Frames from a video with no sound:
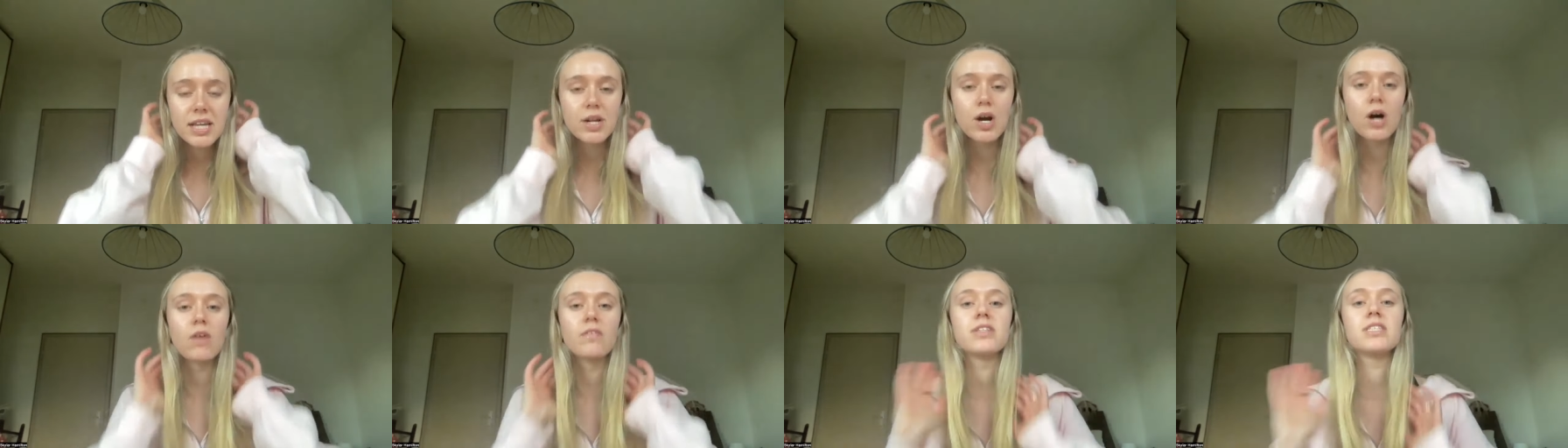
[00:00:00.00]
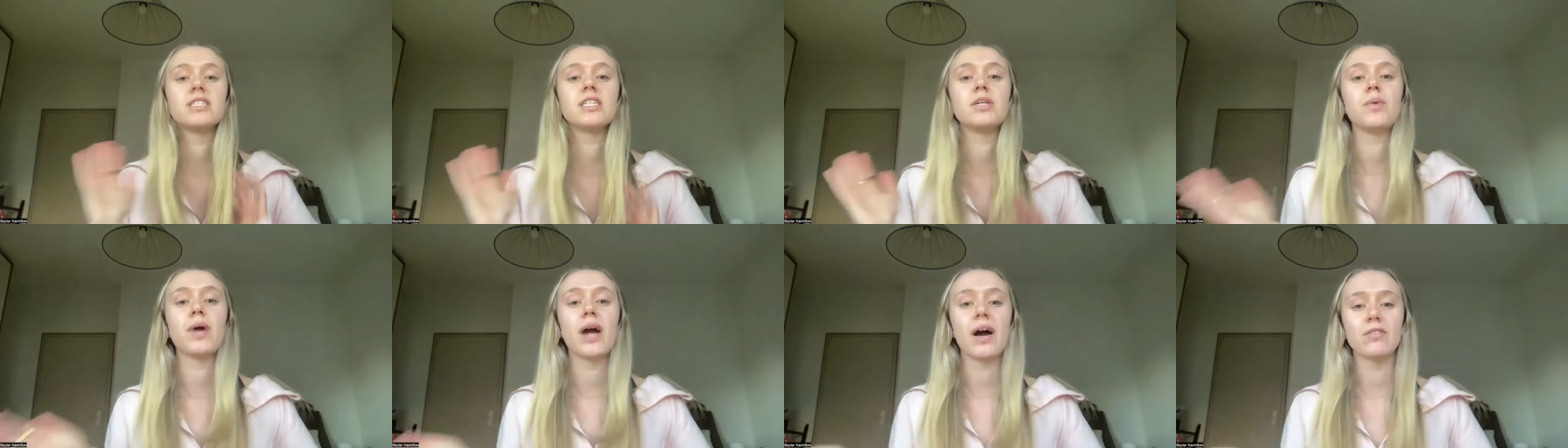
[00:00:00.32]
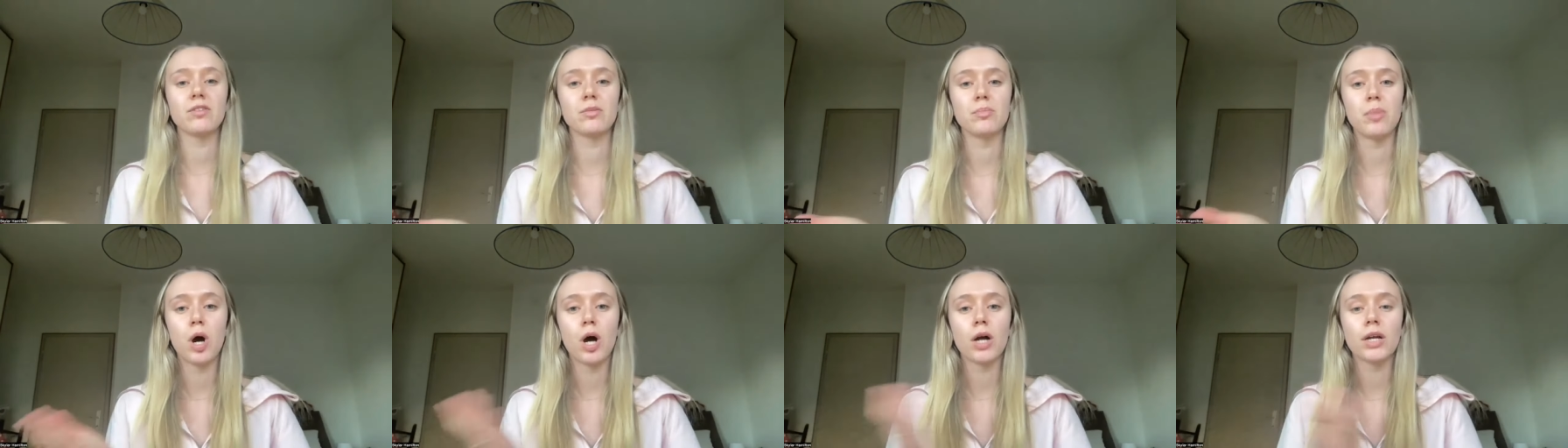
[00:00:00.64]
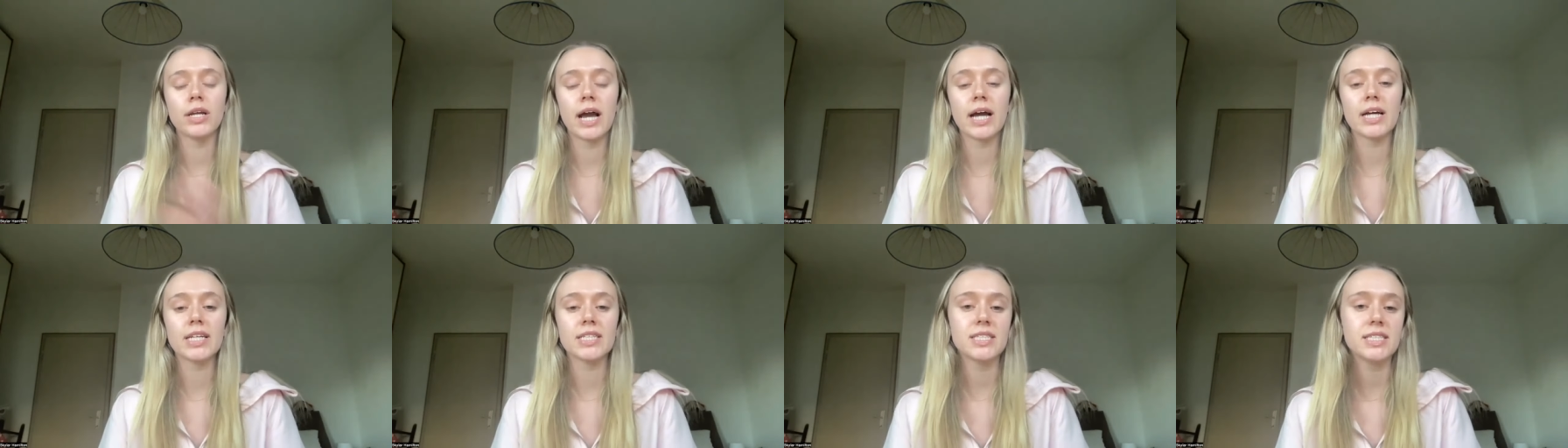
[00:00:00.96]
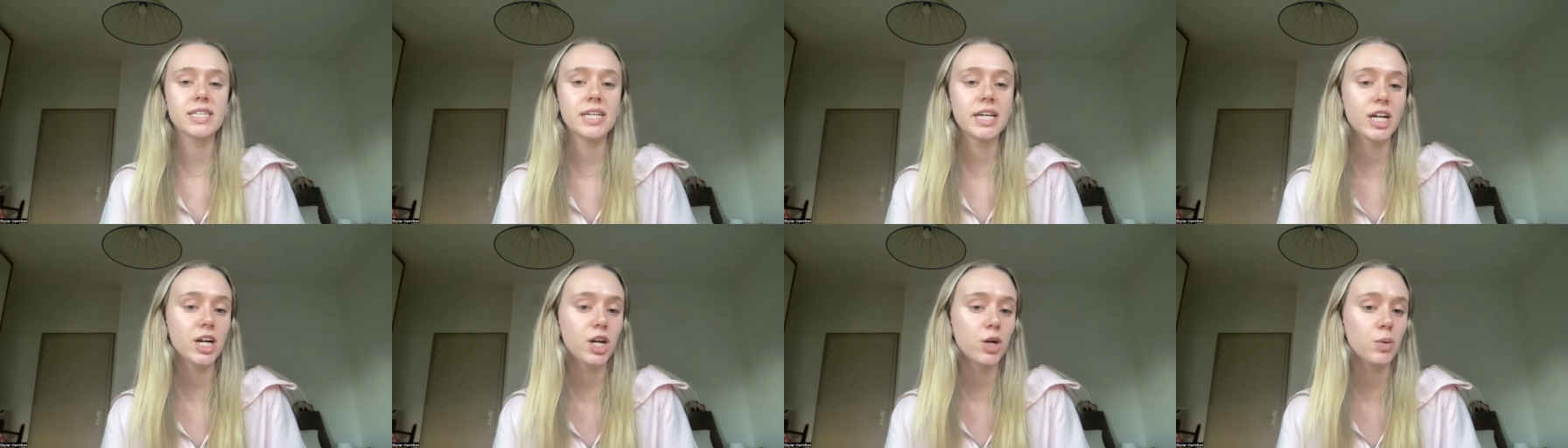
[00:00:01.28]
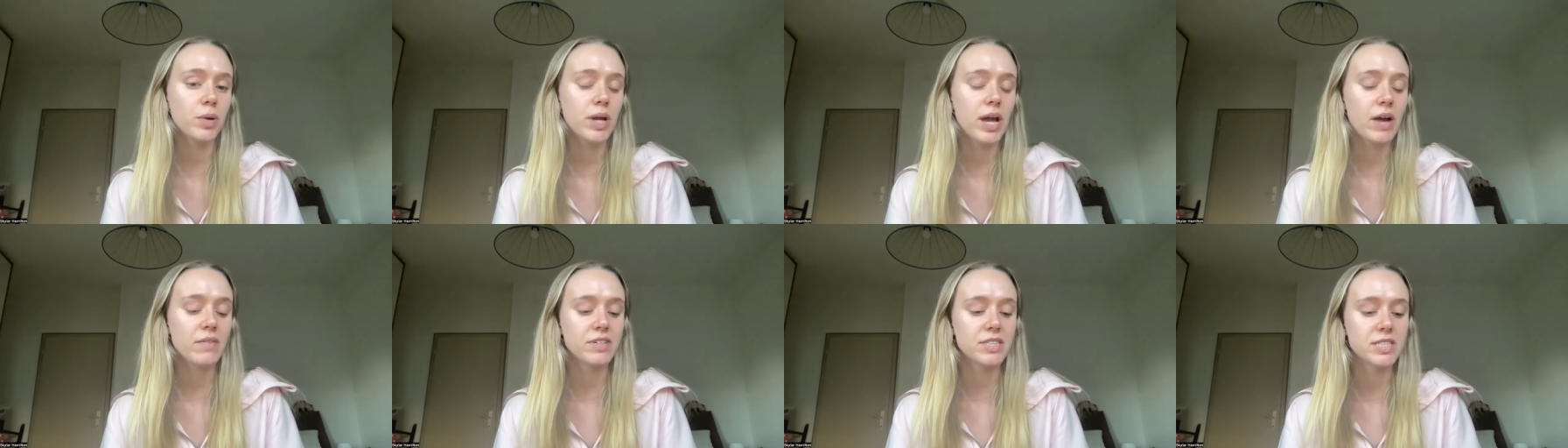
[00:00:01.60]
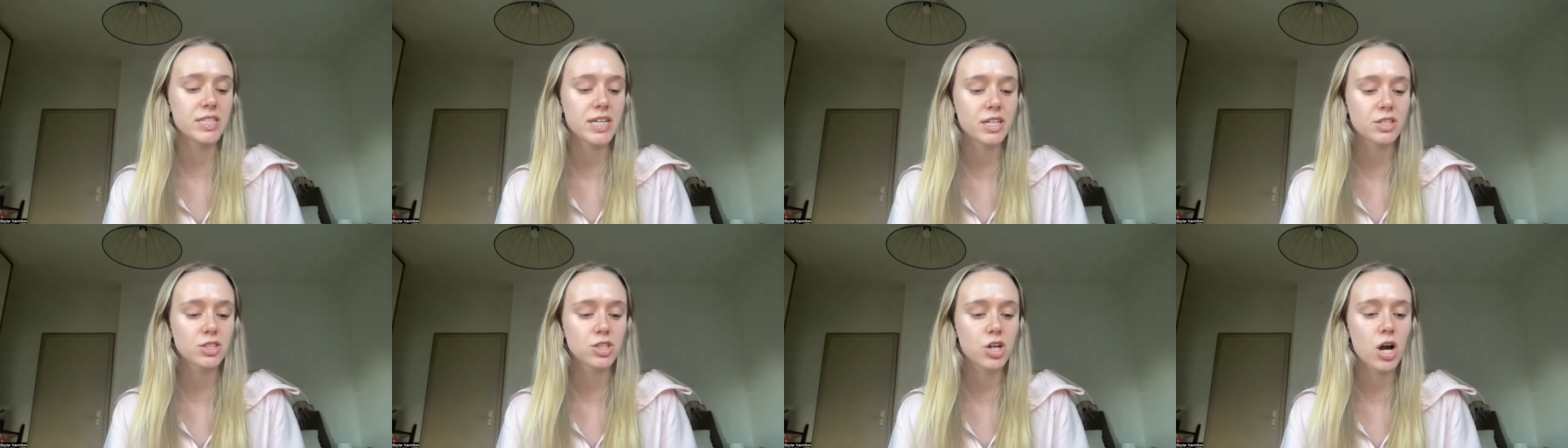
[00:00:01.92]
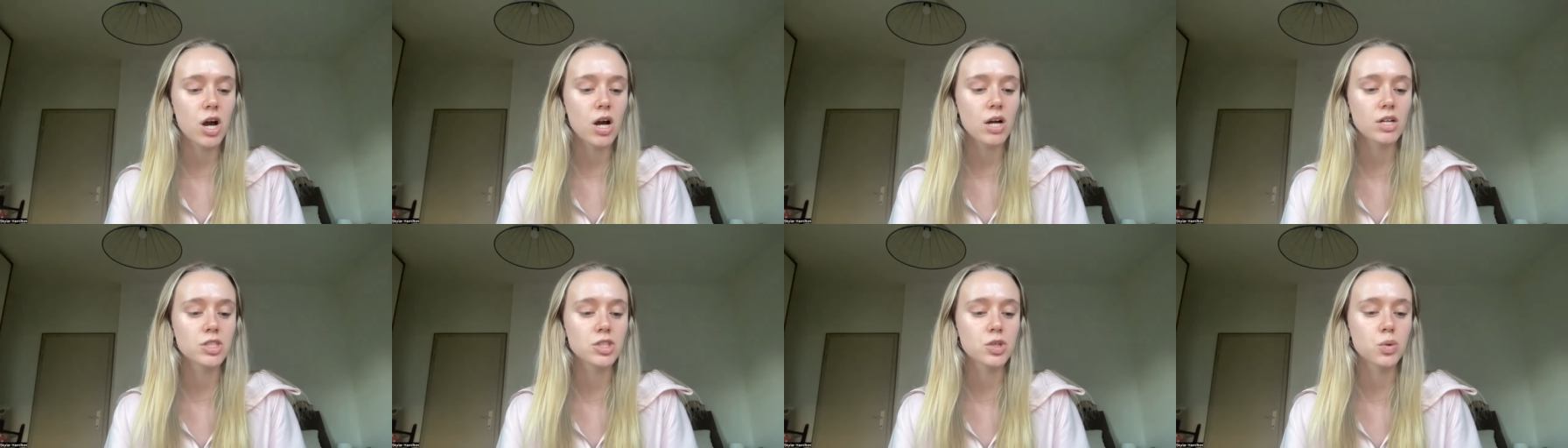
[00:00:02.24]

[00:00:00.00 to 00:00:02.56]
And obviously, we have the podcast here, we have a TikTok.